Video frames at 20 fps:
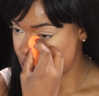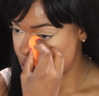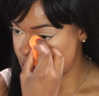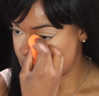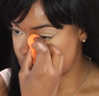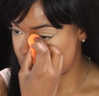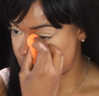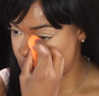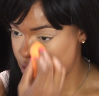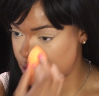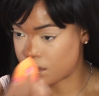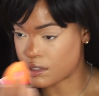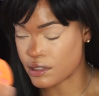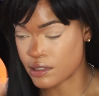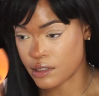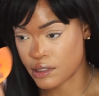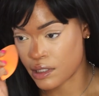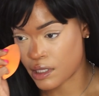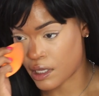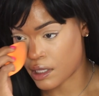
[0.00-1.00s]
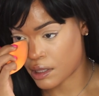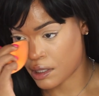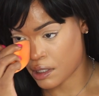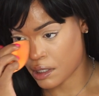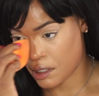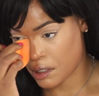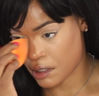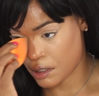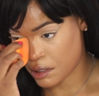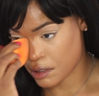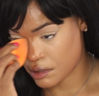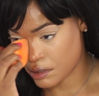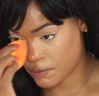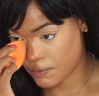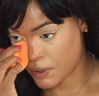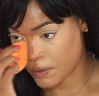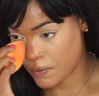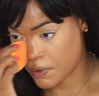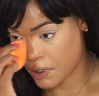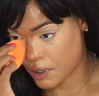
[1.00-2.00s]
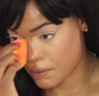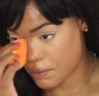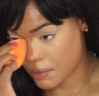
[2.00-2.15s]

So this is nothing to be worried